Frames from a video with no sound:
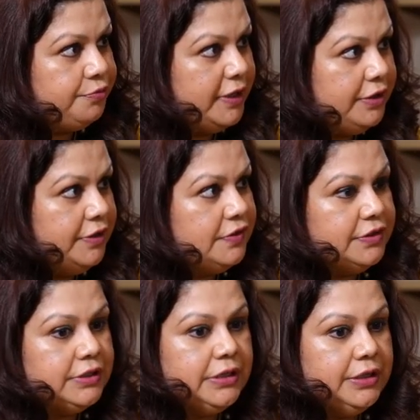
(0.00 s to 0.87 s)
So very
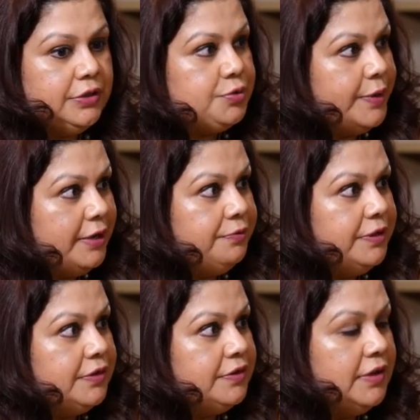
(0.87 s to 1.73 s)
recently, the 12
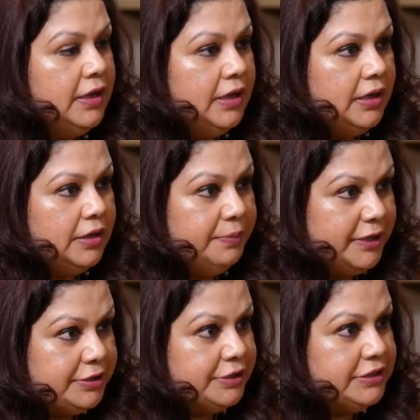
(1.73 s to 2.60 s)
weeks
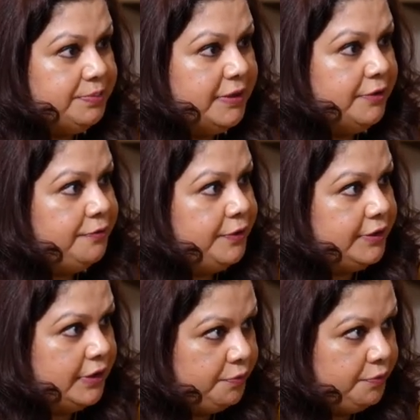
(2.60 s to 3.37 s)
maternity benefit